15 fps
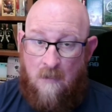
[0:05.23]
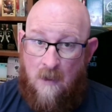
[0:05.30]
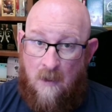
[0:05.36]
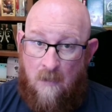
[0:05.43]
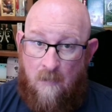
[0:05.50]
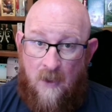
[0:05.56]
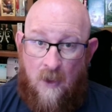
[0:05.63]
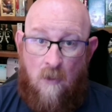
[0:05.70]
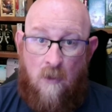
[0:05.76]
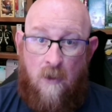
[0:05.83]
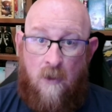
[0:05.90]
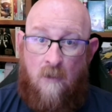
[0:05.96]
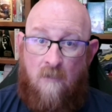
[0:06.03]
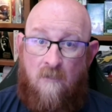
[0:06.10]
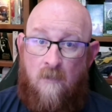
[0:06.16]
I'm going to be
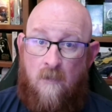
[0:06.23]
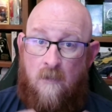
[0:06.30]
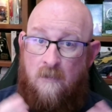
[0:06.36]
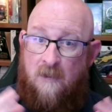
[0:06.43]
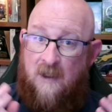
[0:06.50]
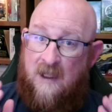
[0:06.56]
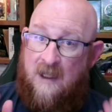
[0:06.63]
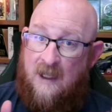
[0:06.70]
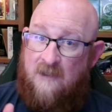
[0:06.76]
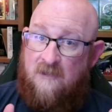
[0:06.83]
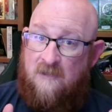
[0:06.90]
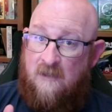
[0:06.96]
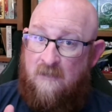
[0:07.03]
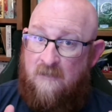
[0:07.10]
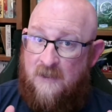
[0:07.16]
going over the
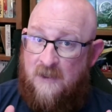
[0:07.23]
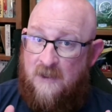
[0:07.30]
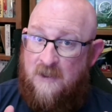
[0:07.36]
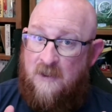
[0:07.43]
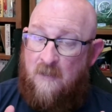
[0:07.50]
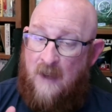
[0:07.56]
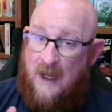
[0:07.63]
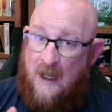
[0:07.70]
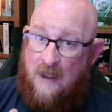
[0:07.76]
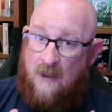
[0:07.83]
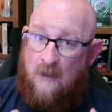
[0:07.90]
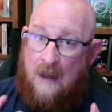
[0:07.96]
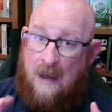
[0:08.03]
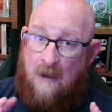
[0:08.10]
Get-Services command,